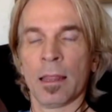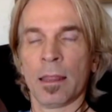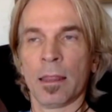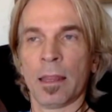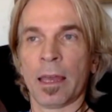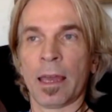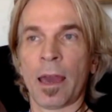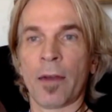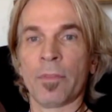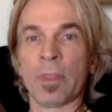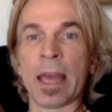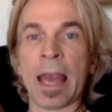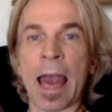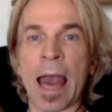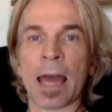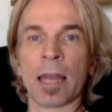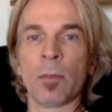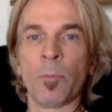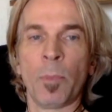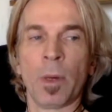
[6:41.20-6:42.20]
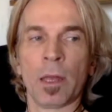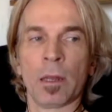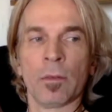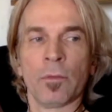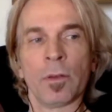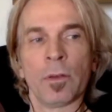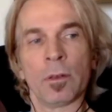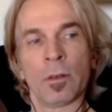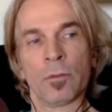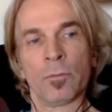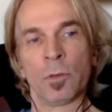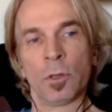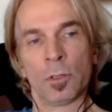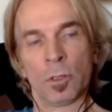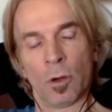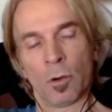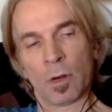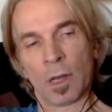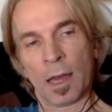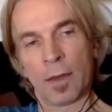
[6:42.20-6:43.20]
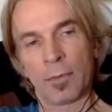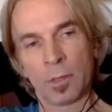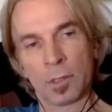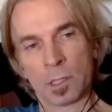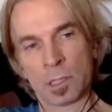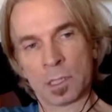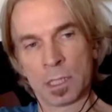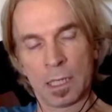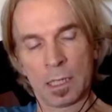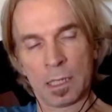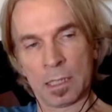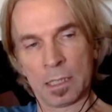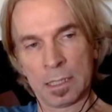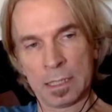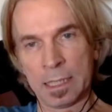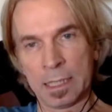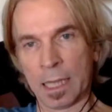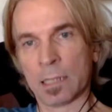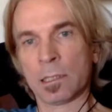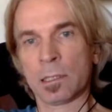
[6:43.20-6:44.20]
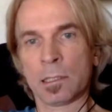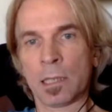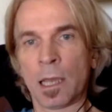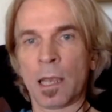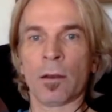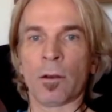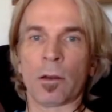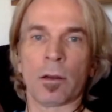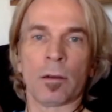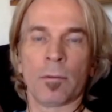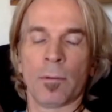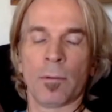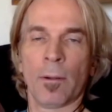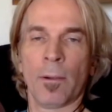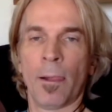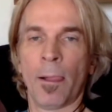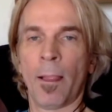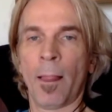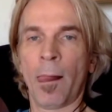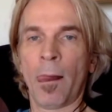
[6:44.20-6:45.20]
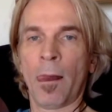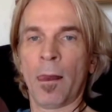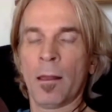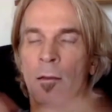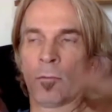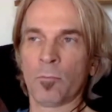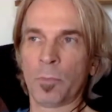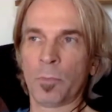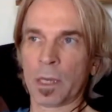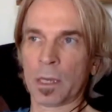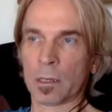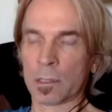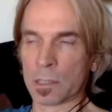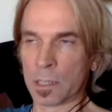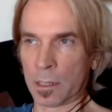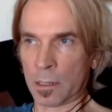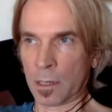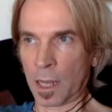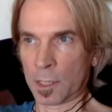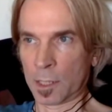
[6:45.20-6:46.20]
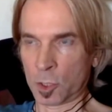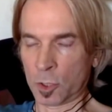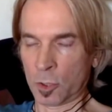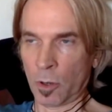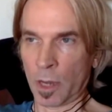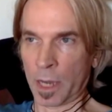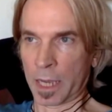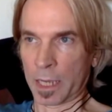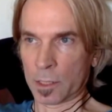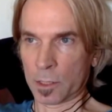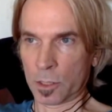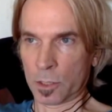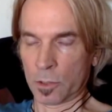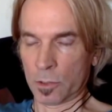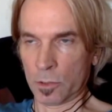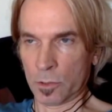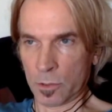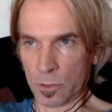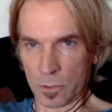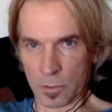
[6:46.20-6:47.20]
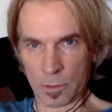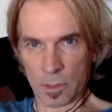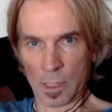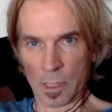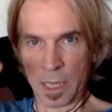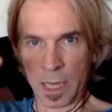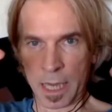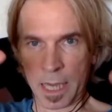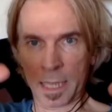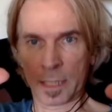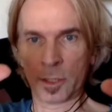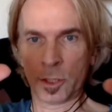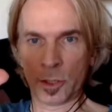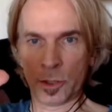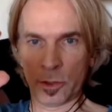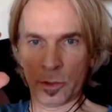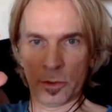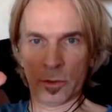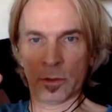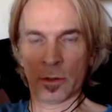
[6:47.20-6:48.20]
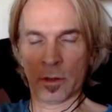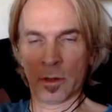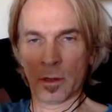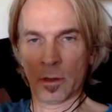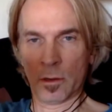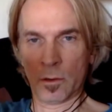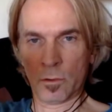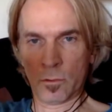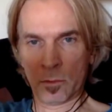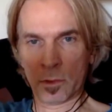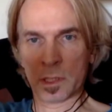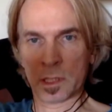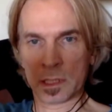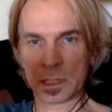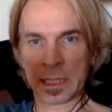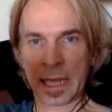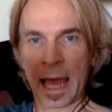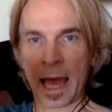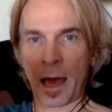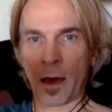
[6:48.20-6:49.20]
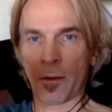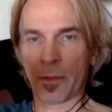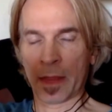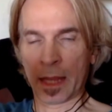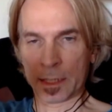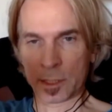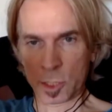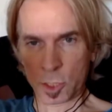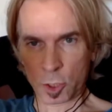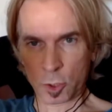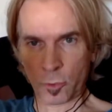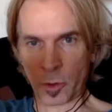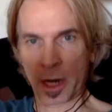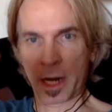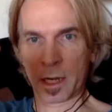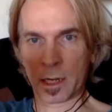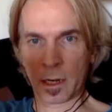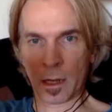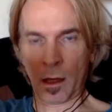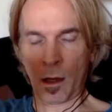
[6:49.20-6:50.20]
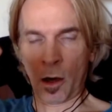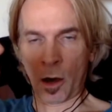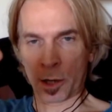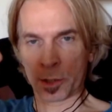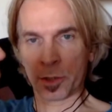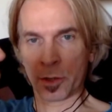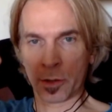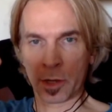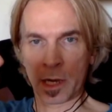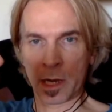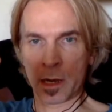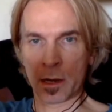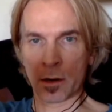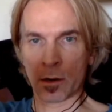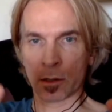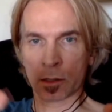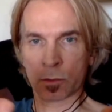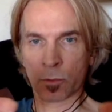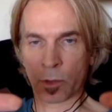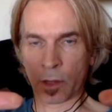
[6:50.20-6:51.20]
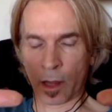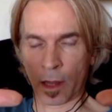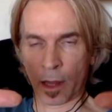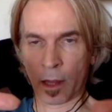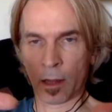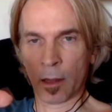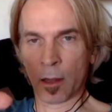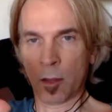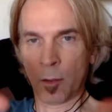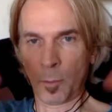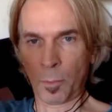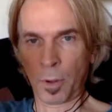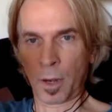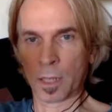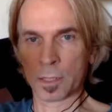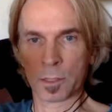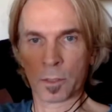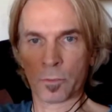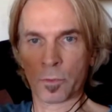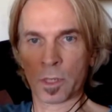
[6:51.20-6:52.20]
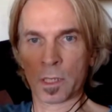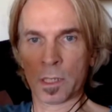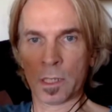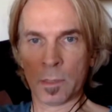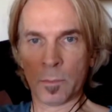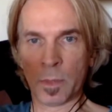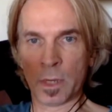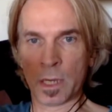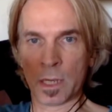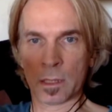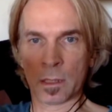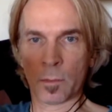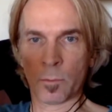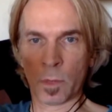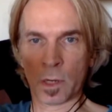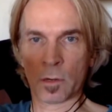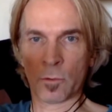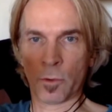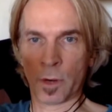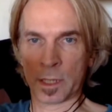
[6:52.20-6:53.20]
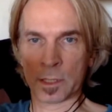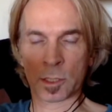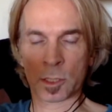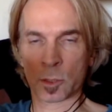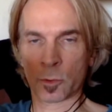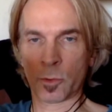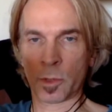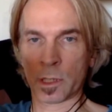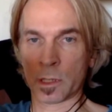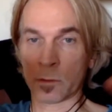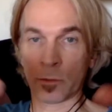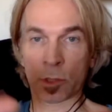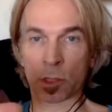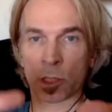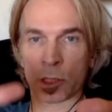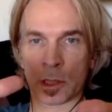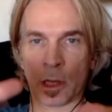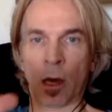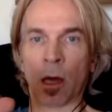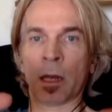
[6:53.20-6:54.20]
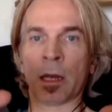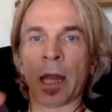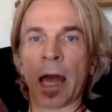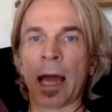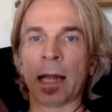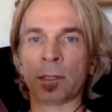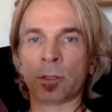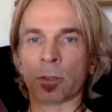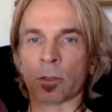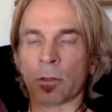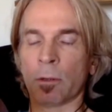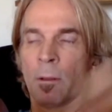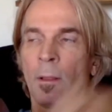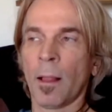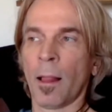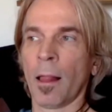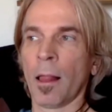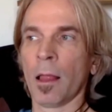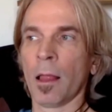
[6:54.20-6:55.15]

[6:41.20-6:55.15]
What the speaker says: they have the added benefit of you don't have to sit dead center, because they're not trying to hit you with a sound that's straight on your ears with a plus 3 dB in the mid-range tweeter, which is unnatural.